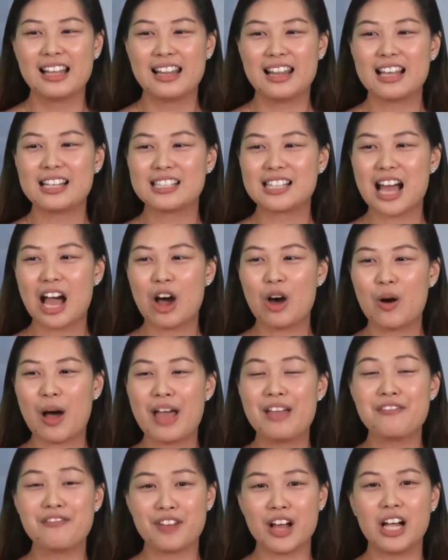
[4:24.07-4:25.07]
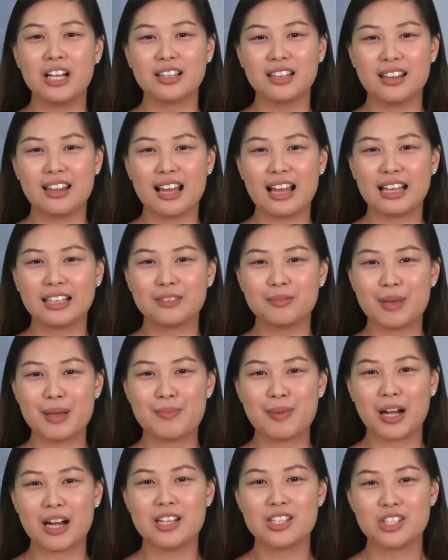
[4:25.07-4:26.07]
That's how I felt that
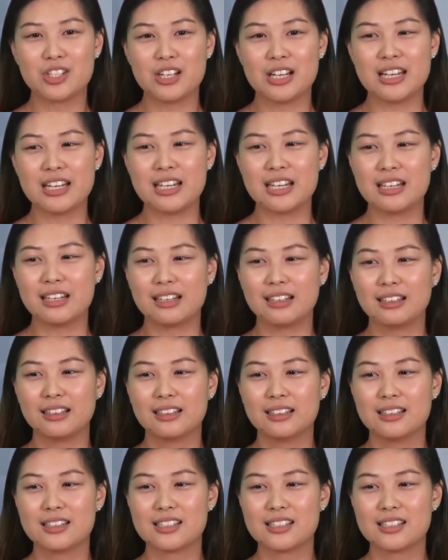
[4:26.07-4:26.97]
my parents really